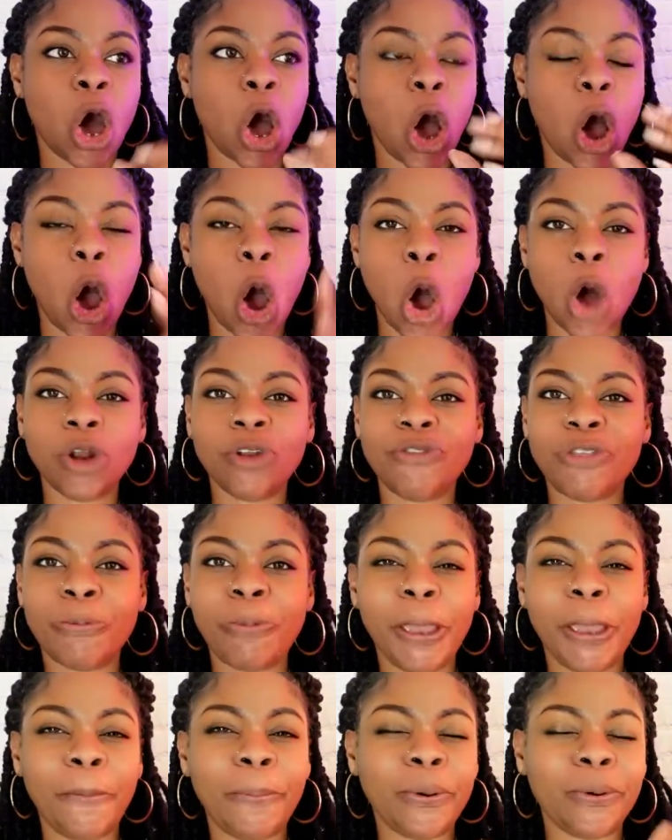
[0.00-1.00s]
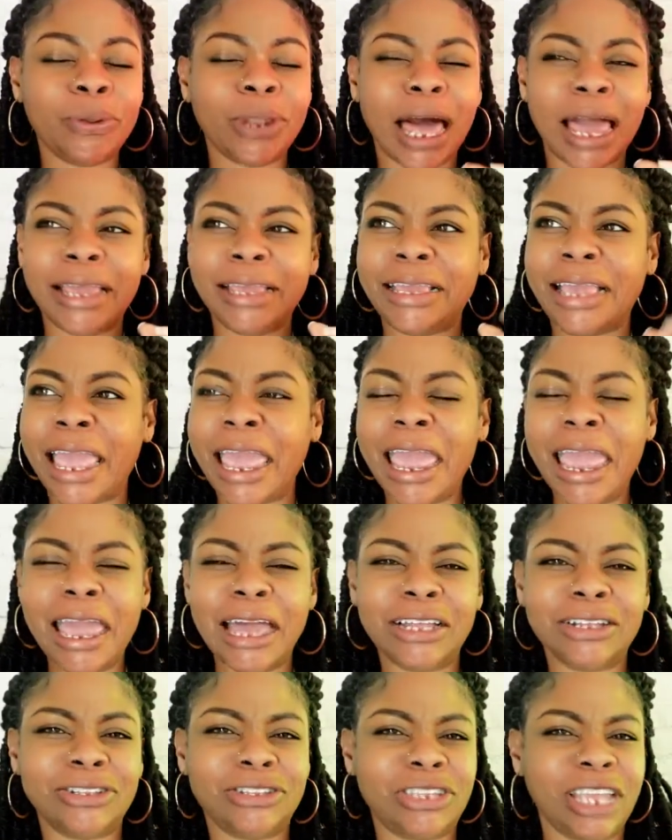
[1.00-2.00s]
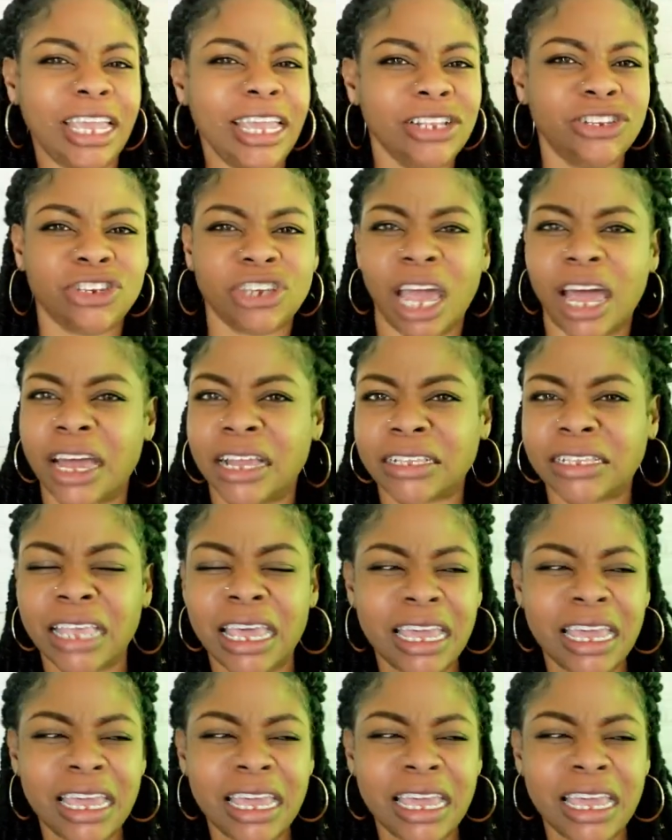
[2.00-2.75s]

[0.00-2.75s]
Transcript: all of the people like yeah teach us